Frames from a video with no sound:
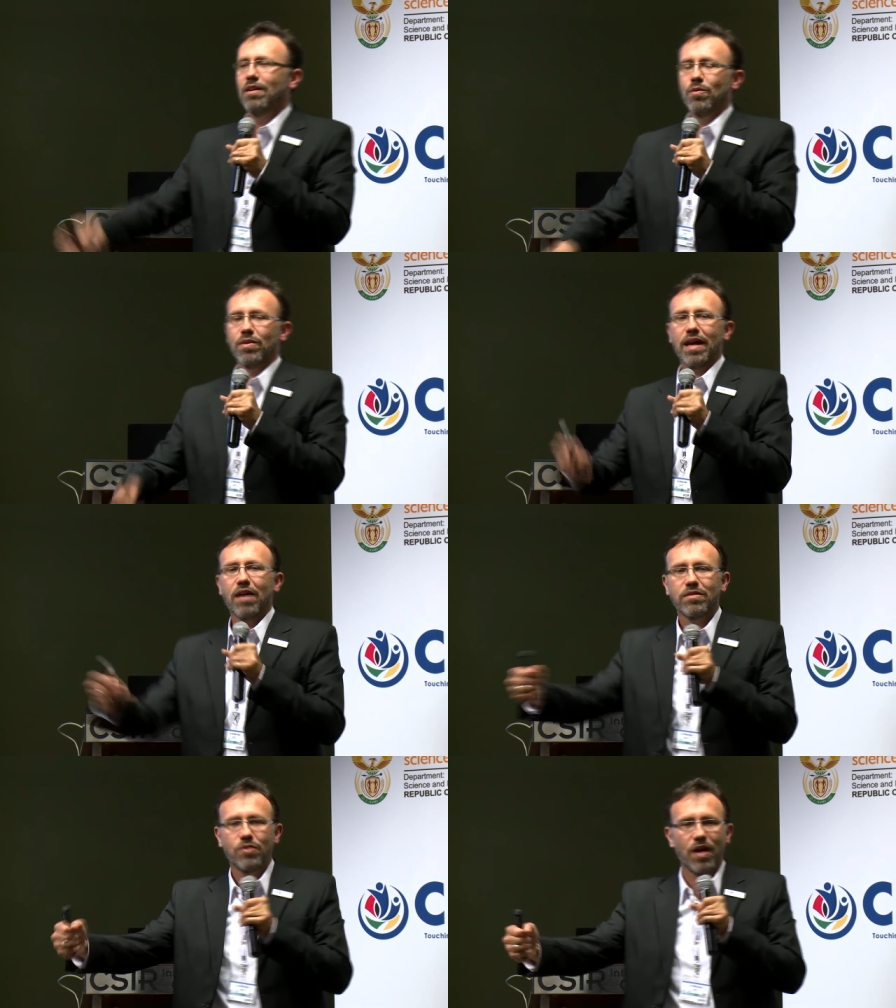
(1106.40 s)

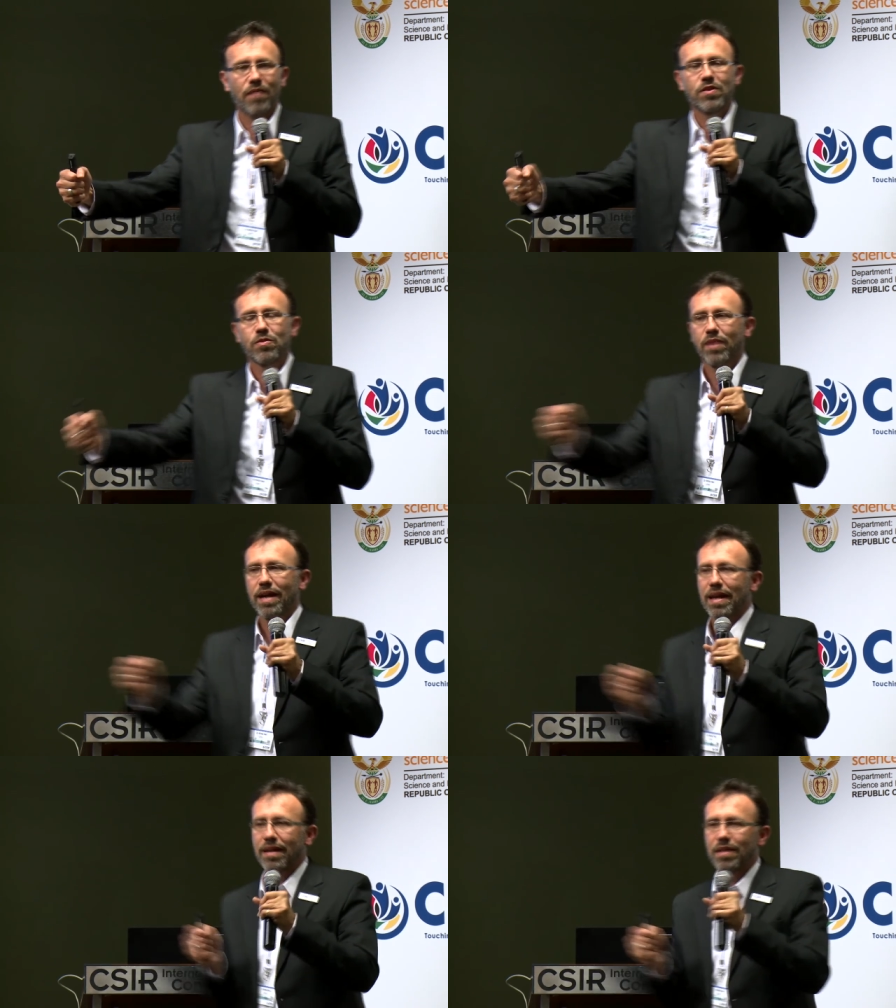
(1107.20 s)
without you having to
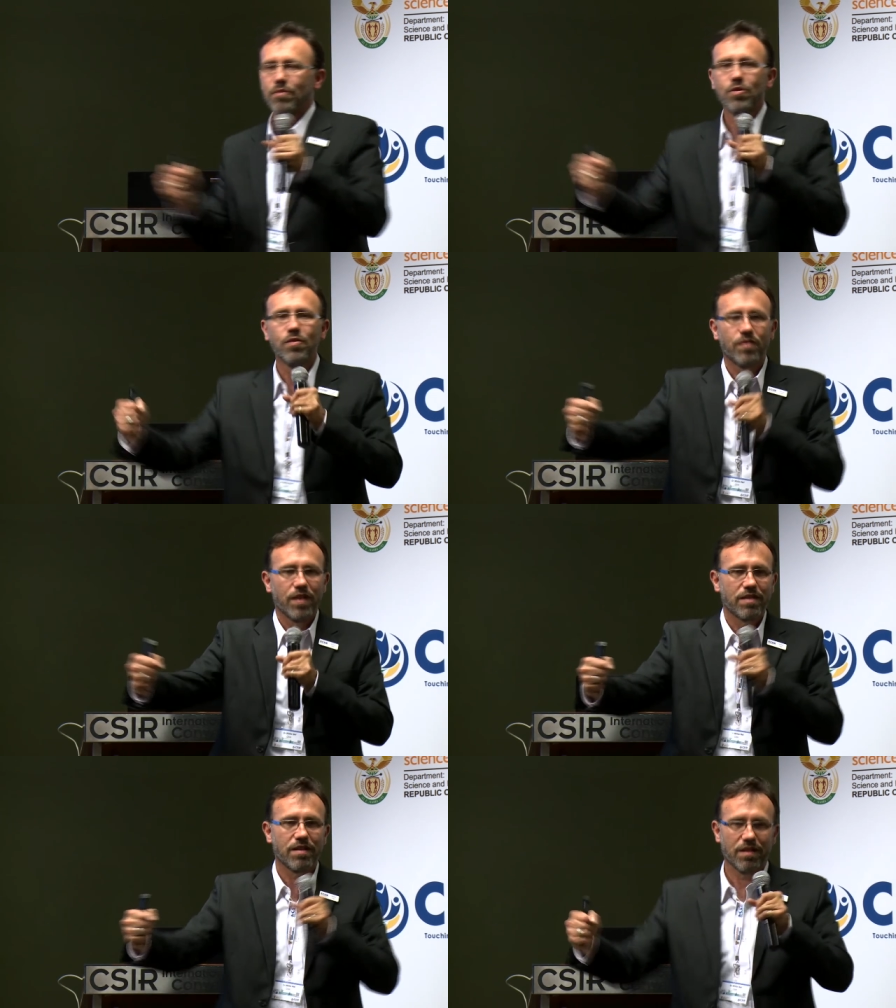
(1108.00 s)
mechanically move the
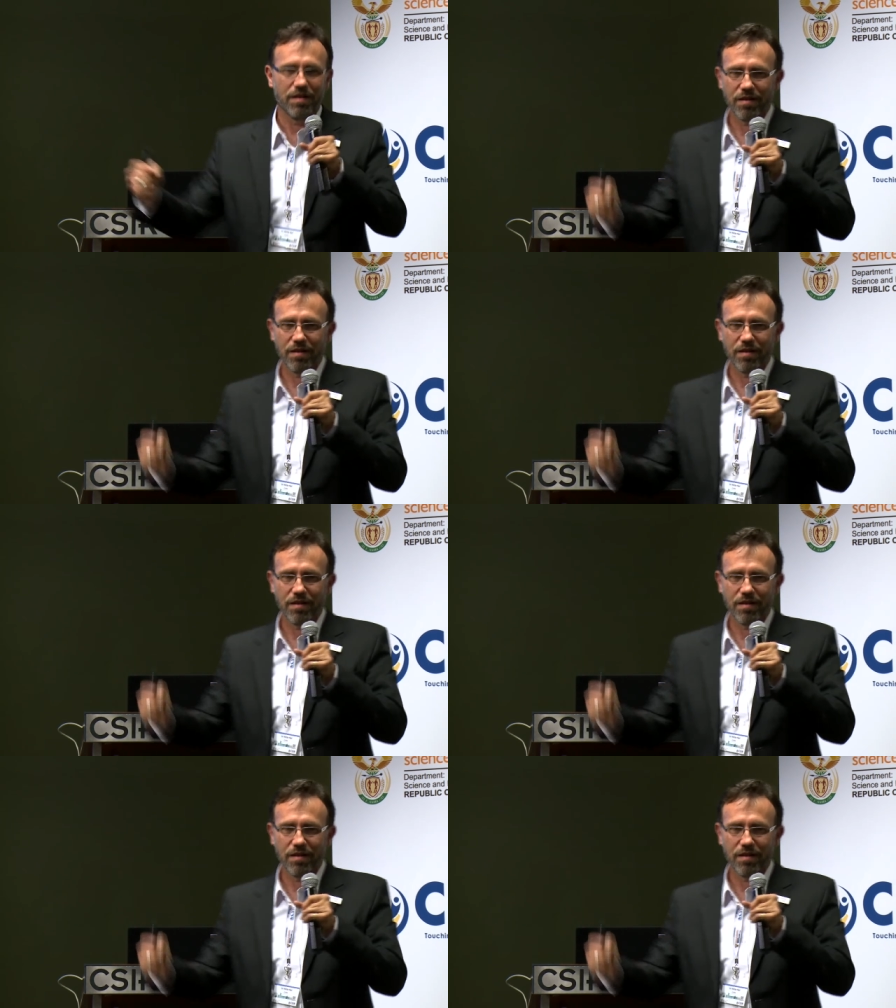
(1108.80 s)
antenna.